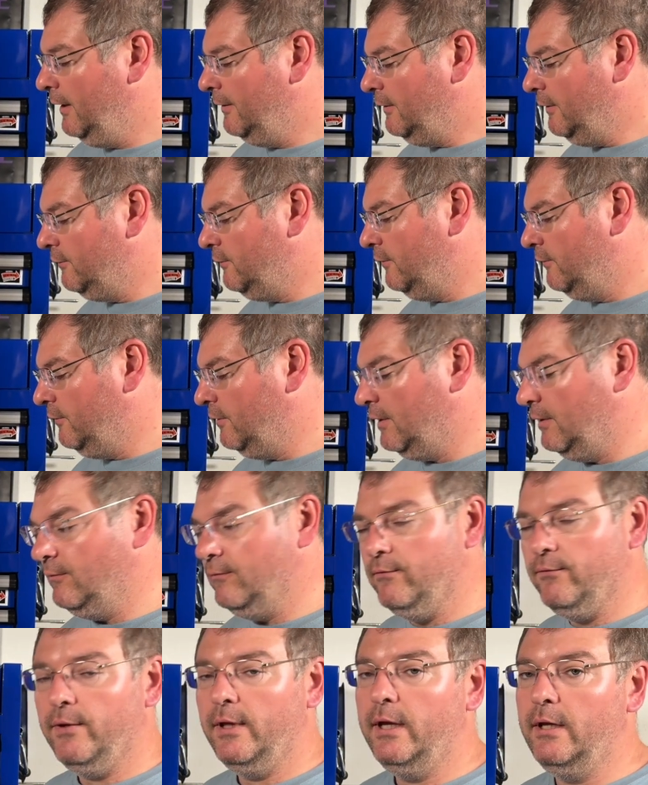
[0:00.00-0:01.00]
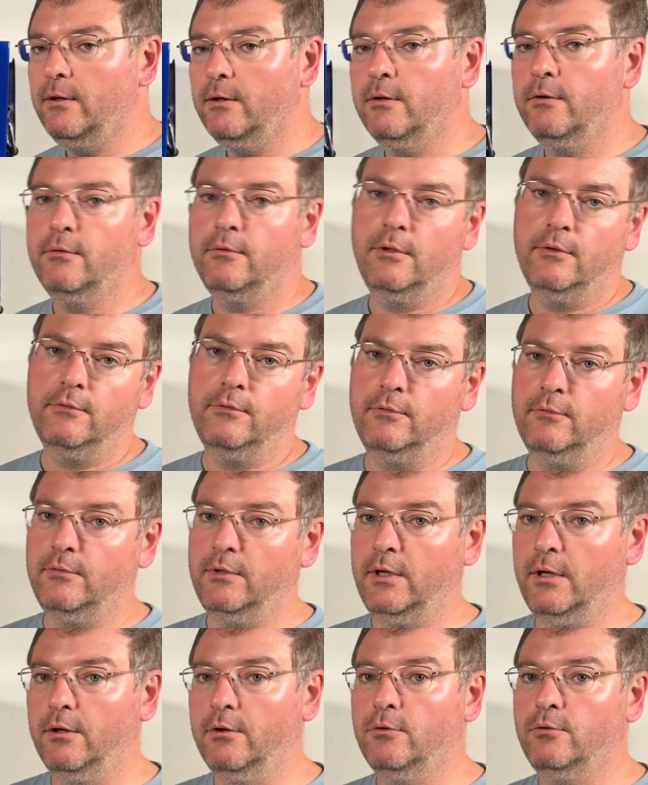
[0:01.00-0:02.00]
This is an inflator. This is
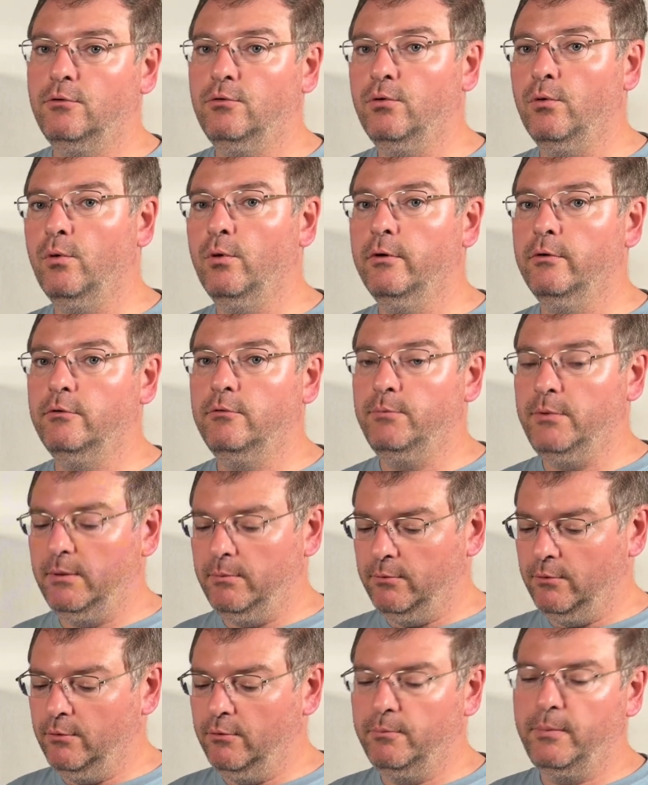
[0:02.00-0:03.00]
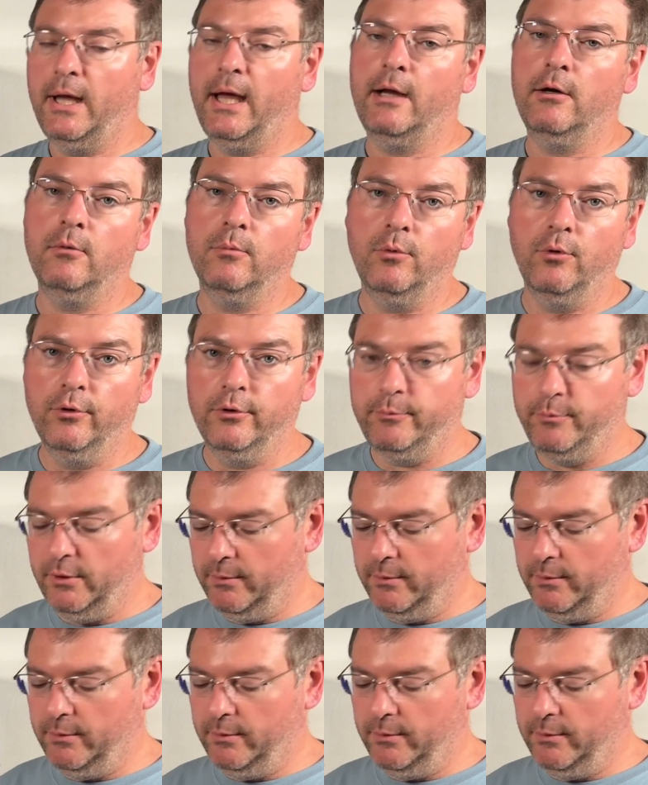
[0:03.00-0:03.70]
geared towards people who paddleboard,